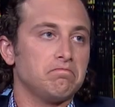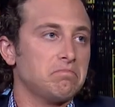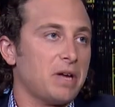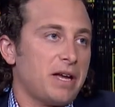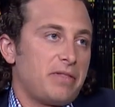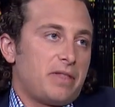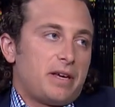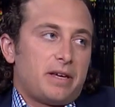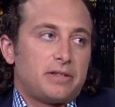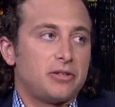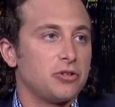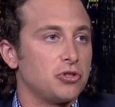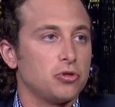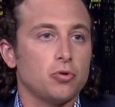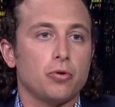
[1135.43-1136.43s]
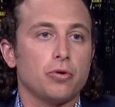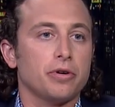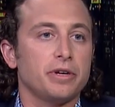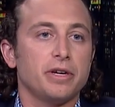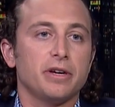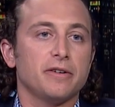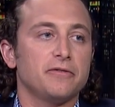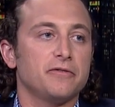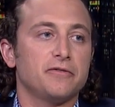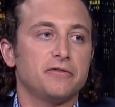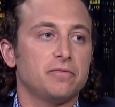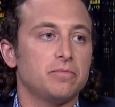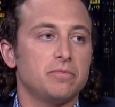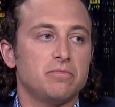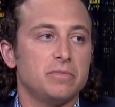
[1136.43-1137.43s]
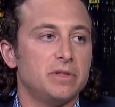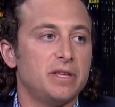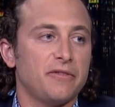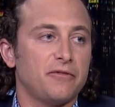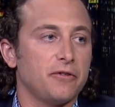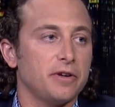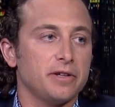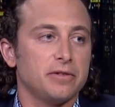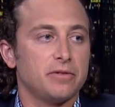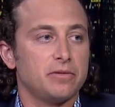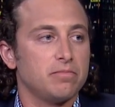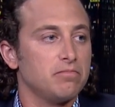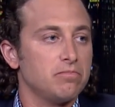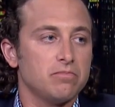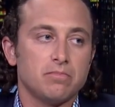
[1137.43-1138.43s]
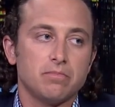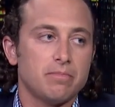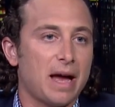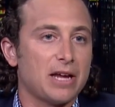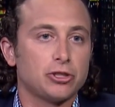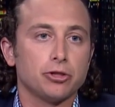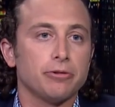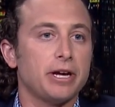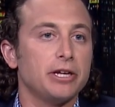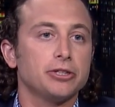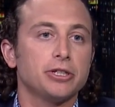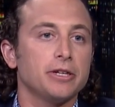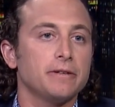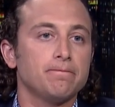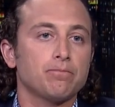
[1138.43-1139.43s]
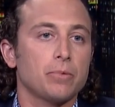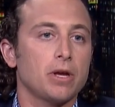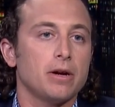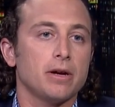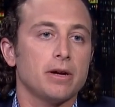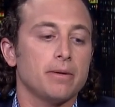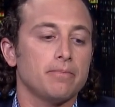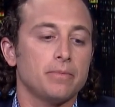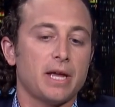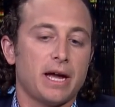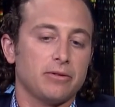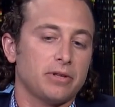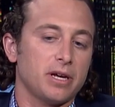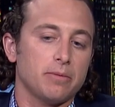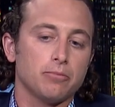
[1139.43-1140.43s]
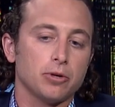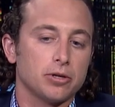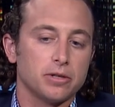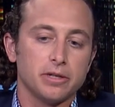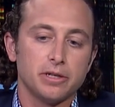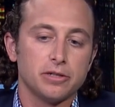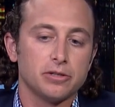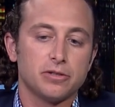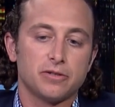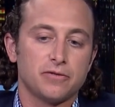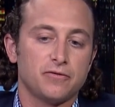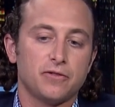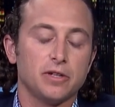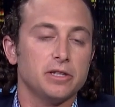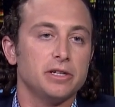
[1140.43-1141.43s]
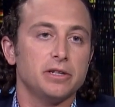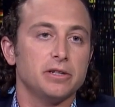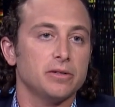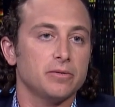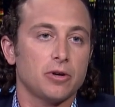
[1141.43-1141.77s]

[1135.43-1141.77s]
I think it's a story of different maturation. Downtown Brooklyn is fully